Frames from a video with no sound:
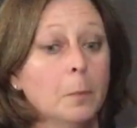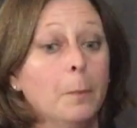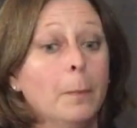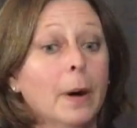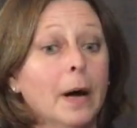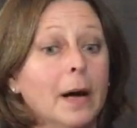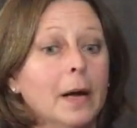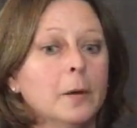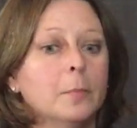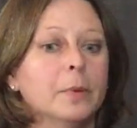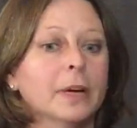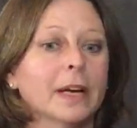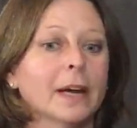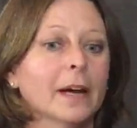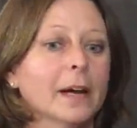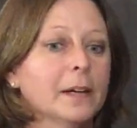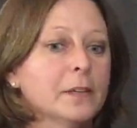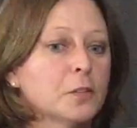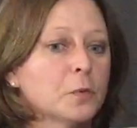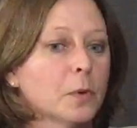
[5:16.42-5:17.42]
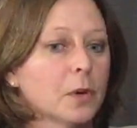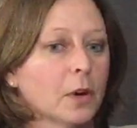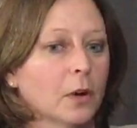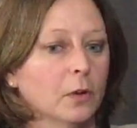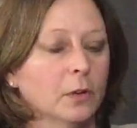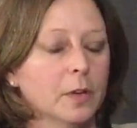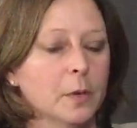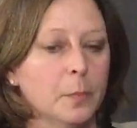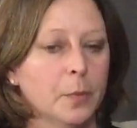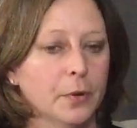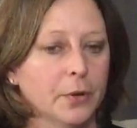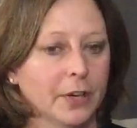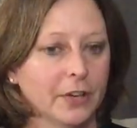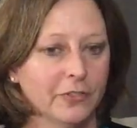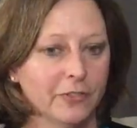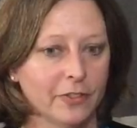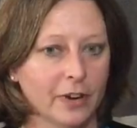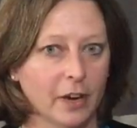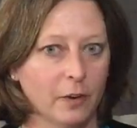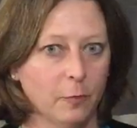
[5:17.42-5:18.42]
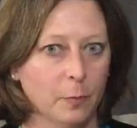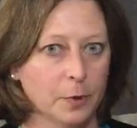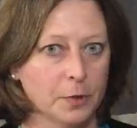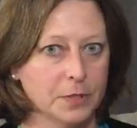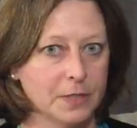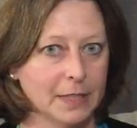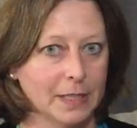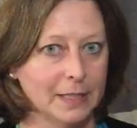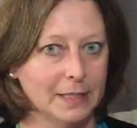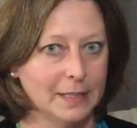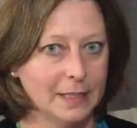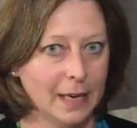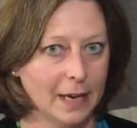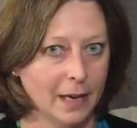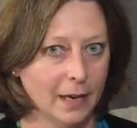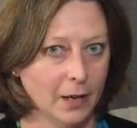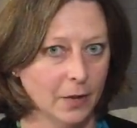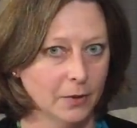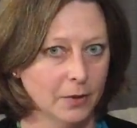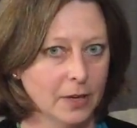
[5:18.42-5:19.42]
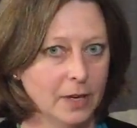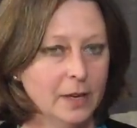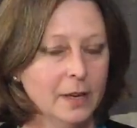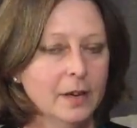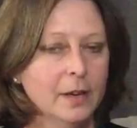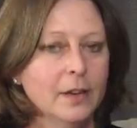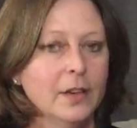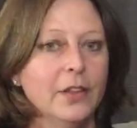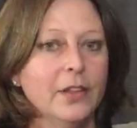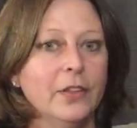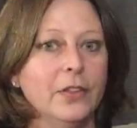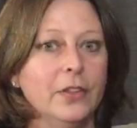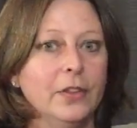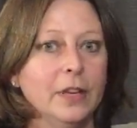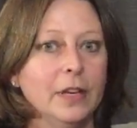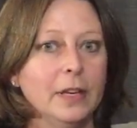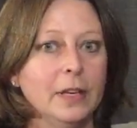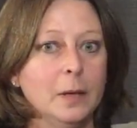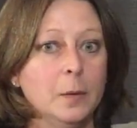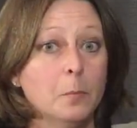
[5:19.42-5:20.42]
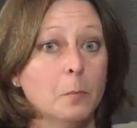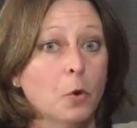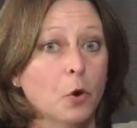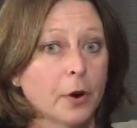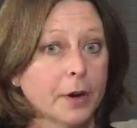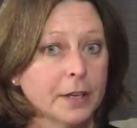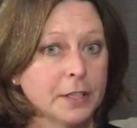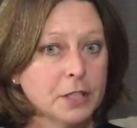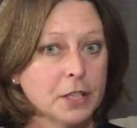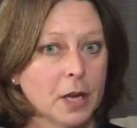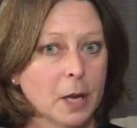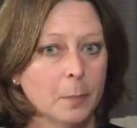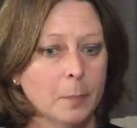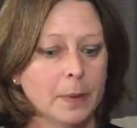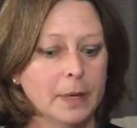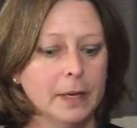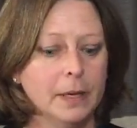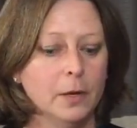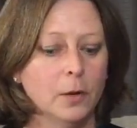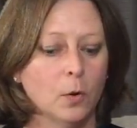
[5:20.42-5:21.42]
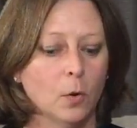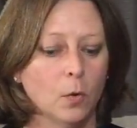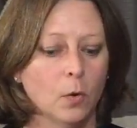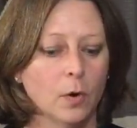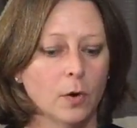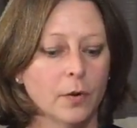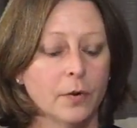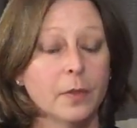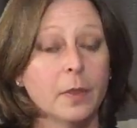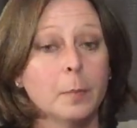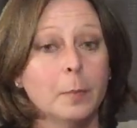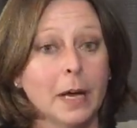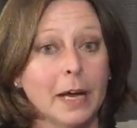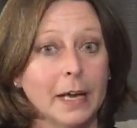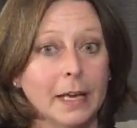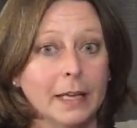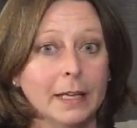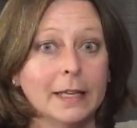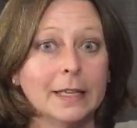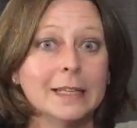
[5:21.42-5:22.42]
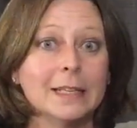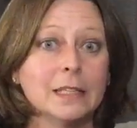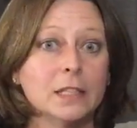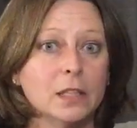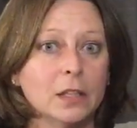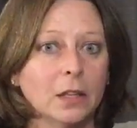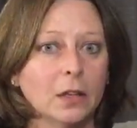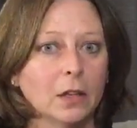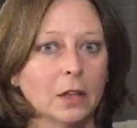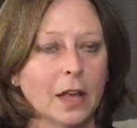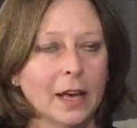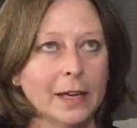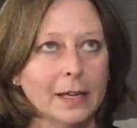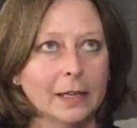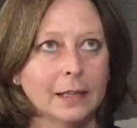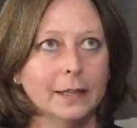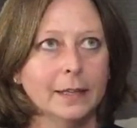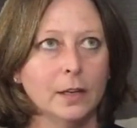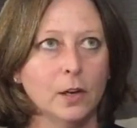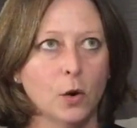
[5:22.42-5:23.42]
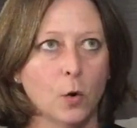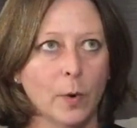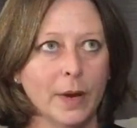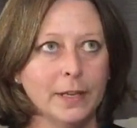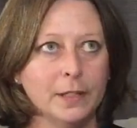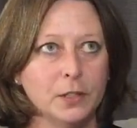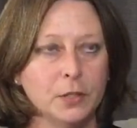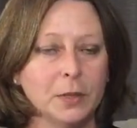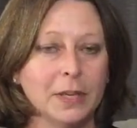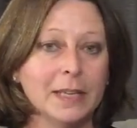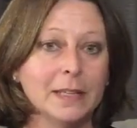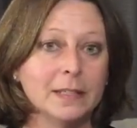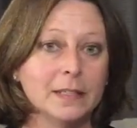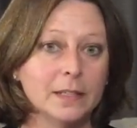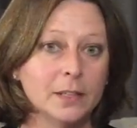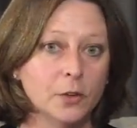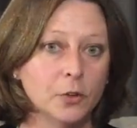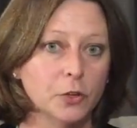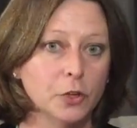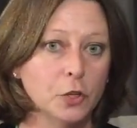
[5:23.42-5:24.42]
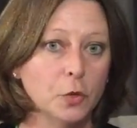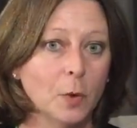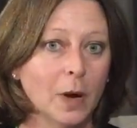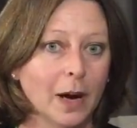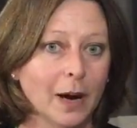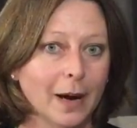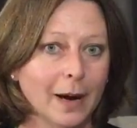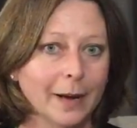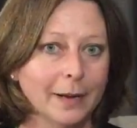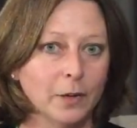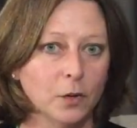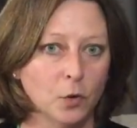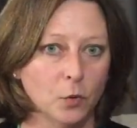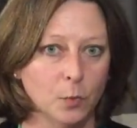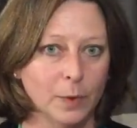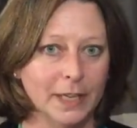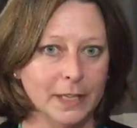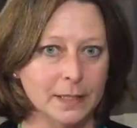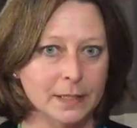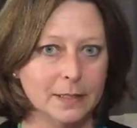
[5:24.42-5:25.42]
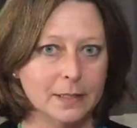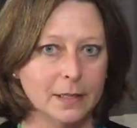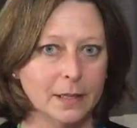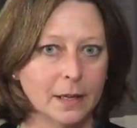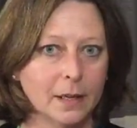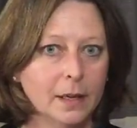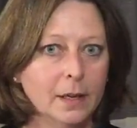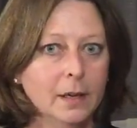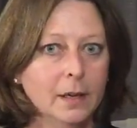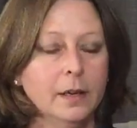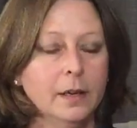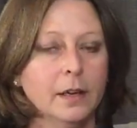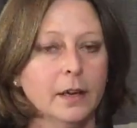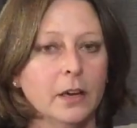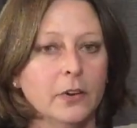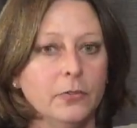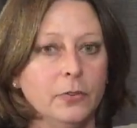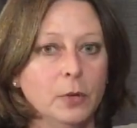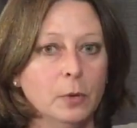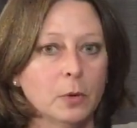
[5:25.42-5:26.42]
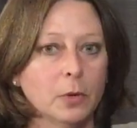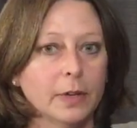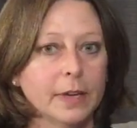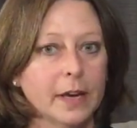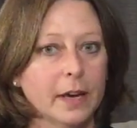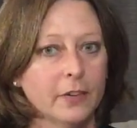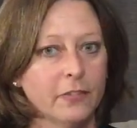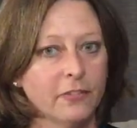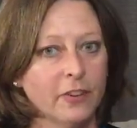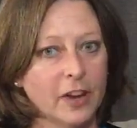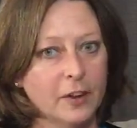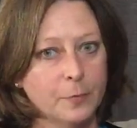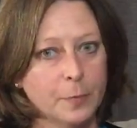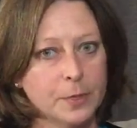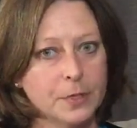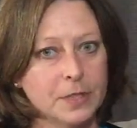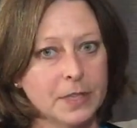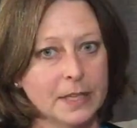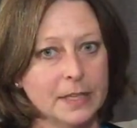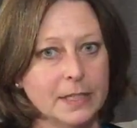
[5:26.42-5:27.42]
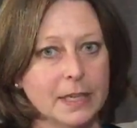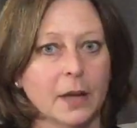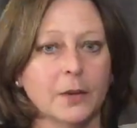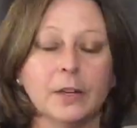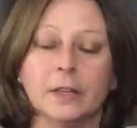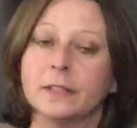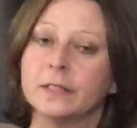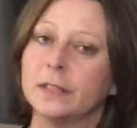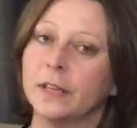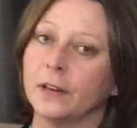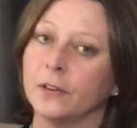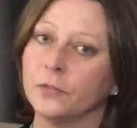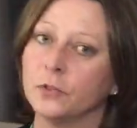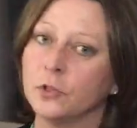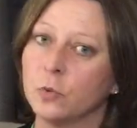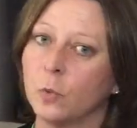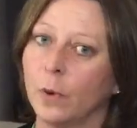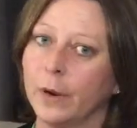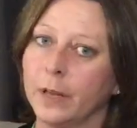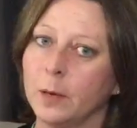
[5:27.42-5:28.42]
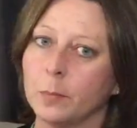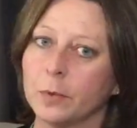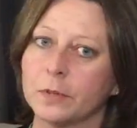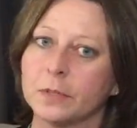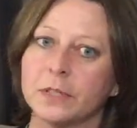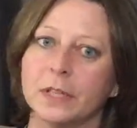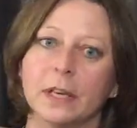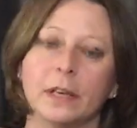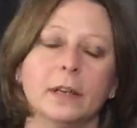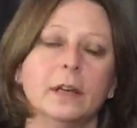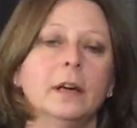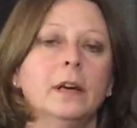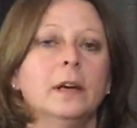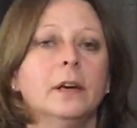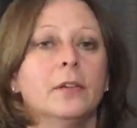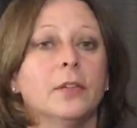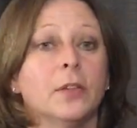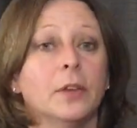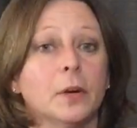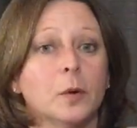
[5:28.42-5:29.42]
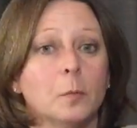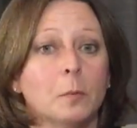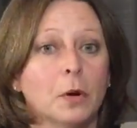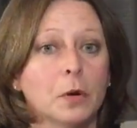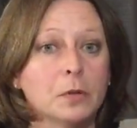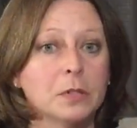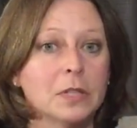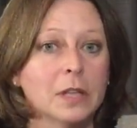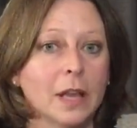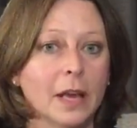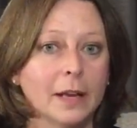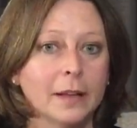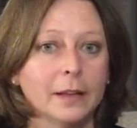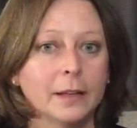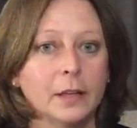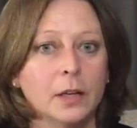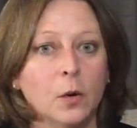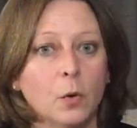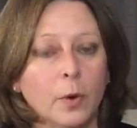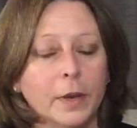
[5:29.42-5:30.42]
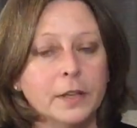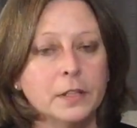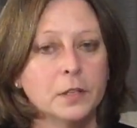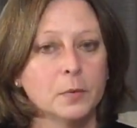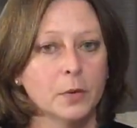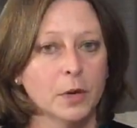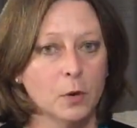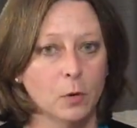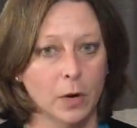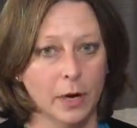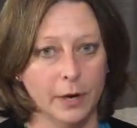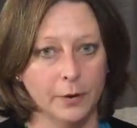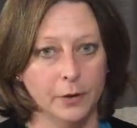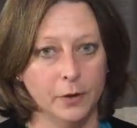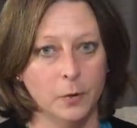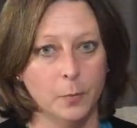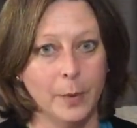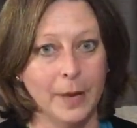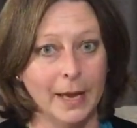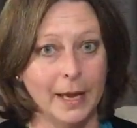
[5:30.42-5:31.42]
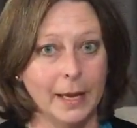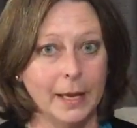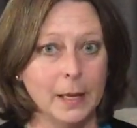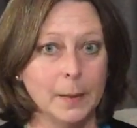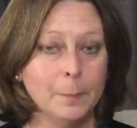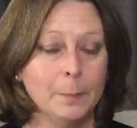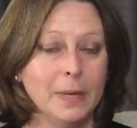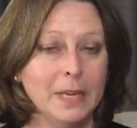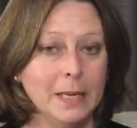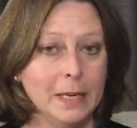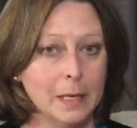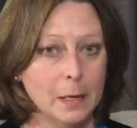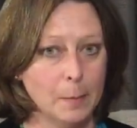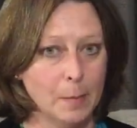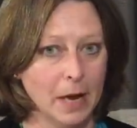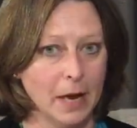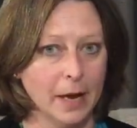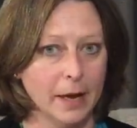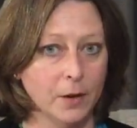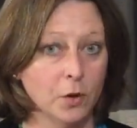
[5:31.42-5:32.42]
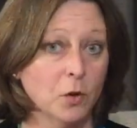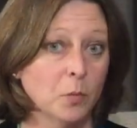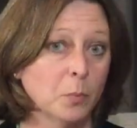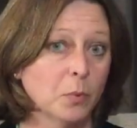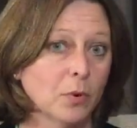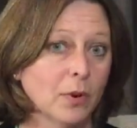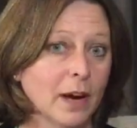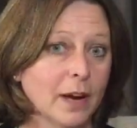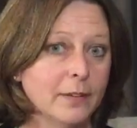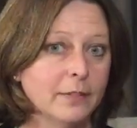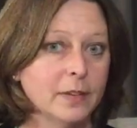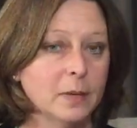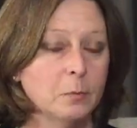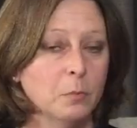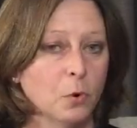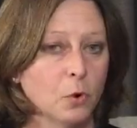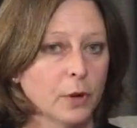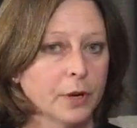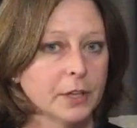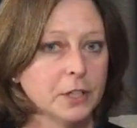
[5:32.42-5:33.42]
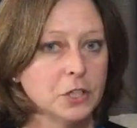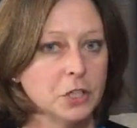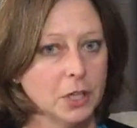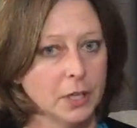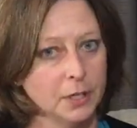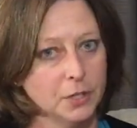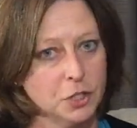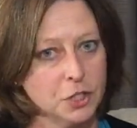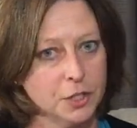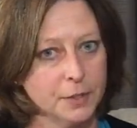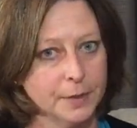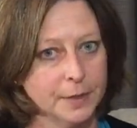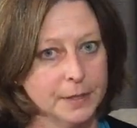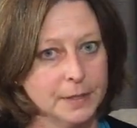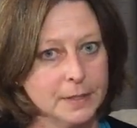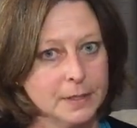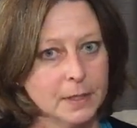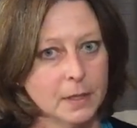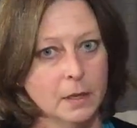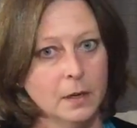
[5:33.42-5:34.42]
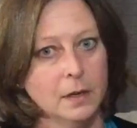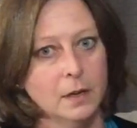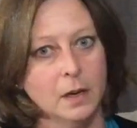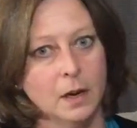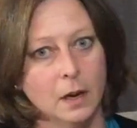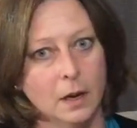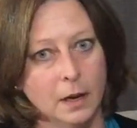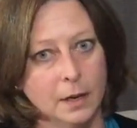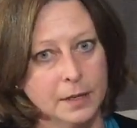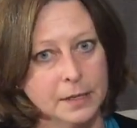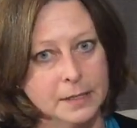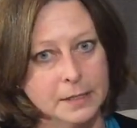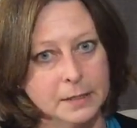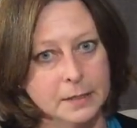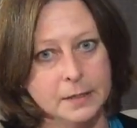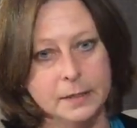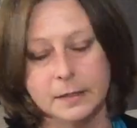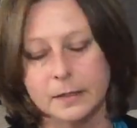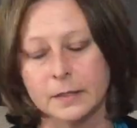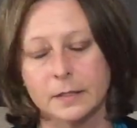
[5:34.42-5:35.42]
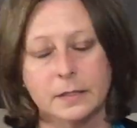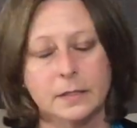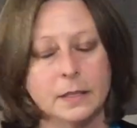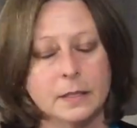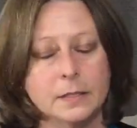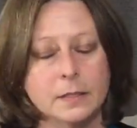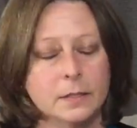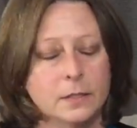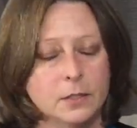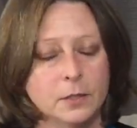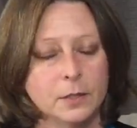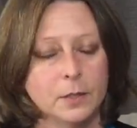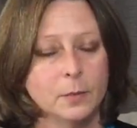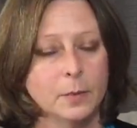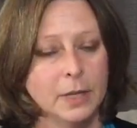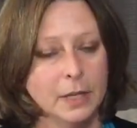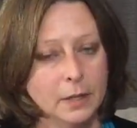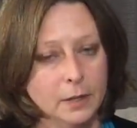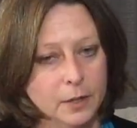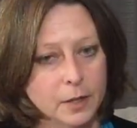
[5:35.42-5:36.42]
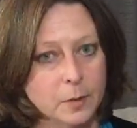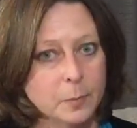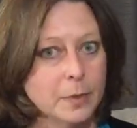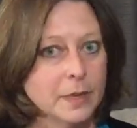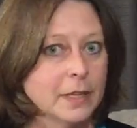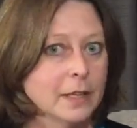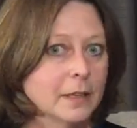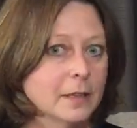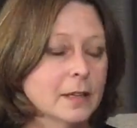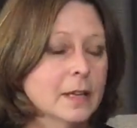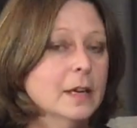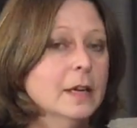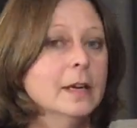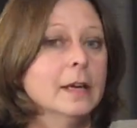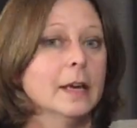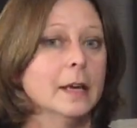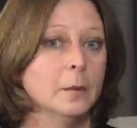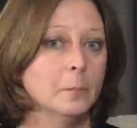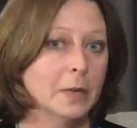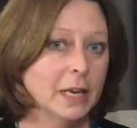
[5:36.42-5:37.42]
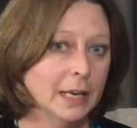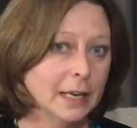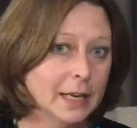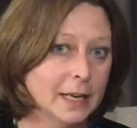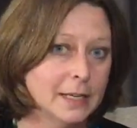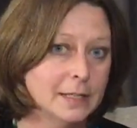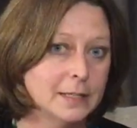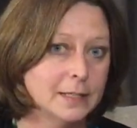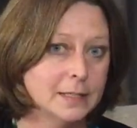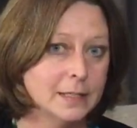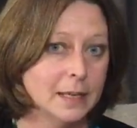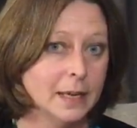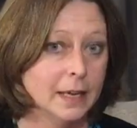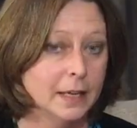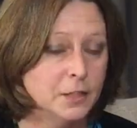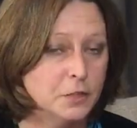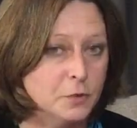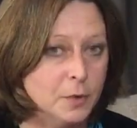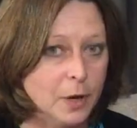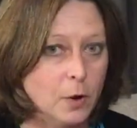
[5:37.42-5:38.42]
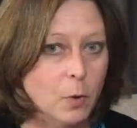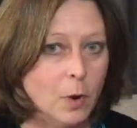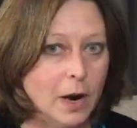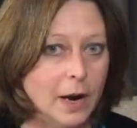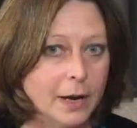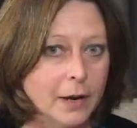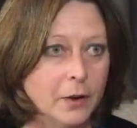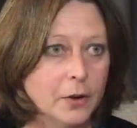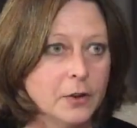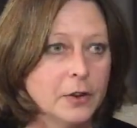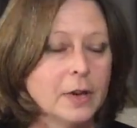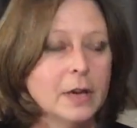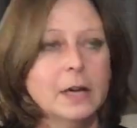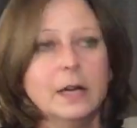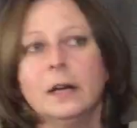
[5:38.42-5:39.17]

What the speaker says: But because we're only putting 5% down, the mortgage company or the bank is likely going to consider you a higher risk. If you only have 5% down instead of 20%, they're most likely going to require you to pay PMI or private mortgage insurance. Honestly, this doesn't do you any good, but it in many cases is required,